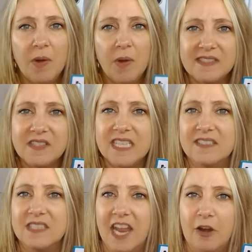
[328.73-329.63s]
What's
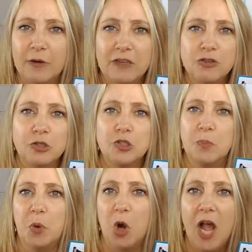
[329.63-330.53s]
this character's
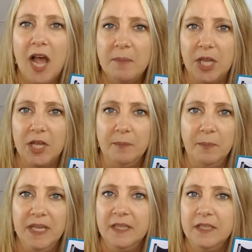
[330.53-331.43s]
problem
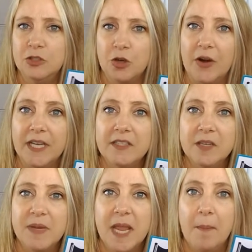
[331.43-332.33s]
starting
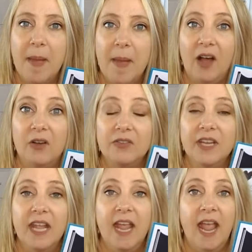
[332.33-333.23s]
to be about?
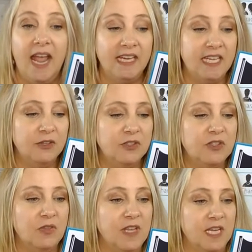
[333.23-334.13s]
And here's
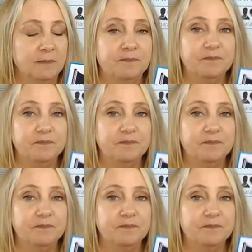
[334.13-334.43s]
the thing,